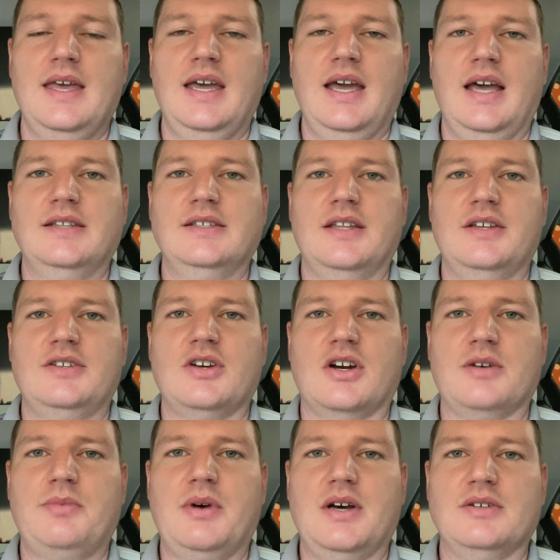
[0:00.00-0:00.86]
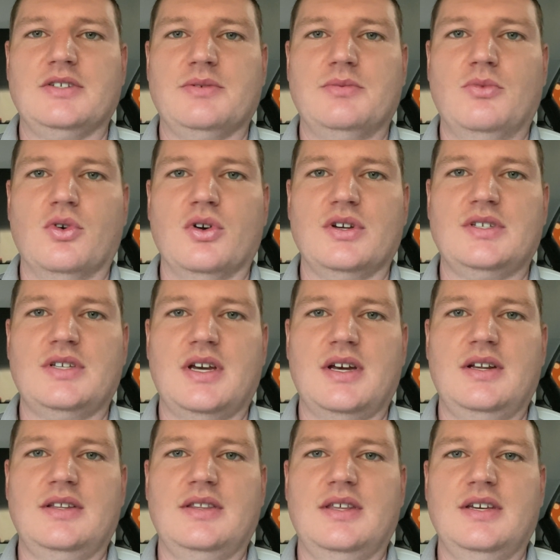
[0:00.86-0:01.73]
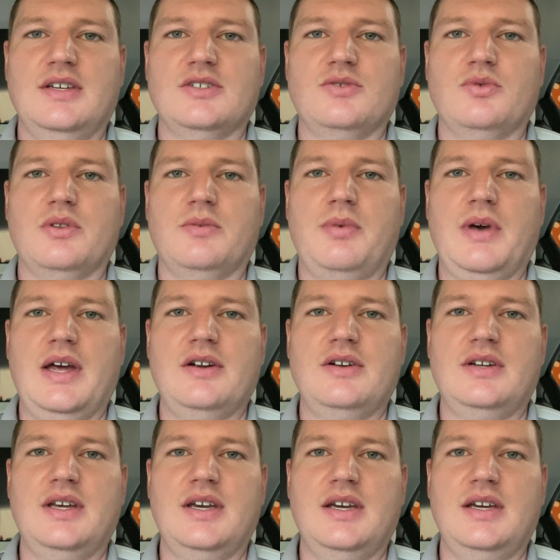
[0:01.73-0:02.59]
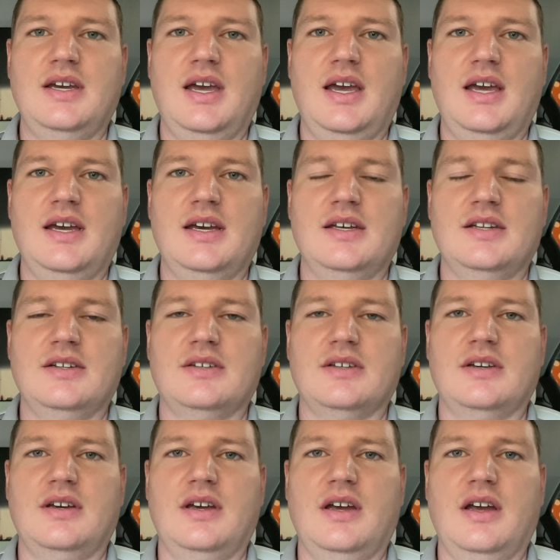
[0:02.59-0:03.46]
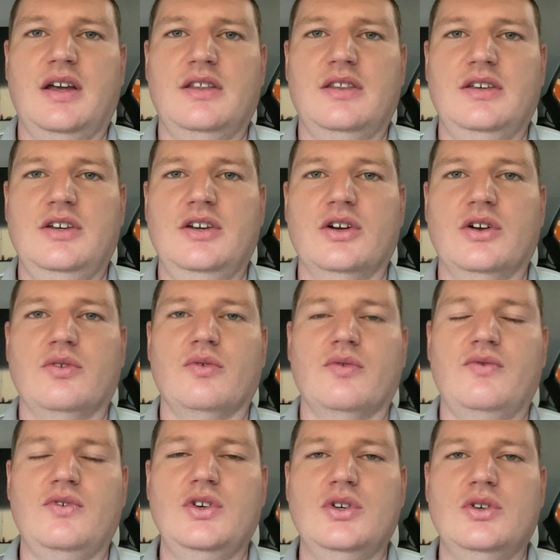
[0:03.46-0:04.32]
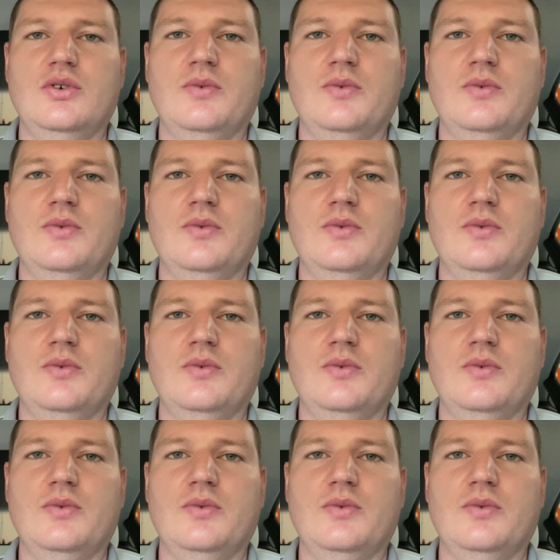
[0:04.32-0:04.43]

And then they talk about some more exciting things with Battery Day and the year in review.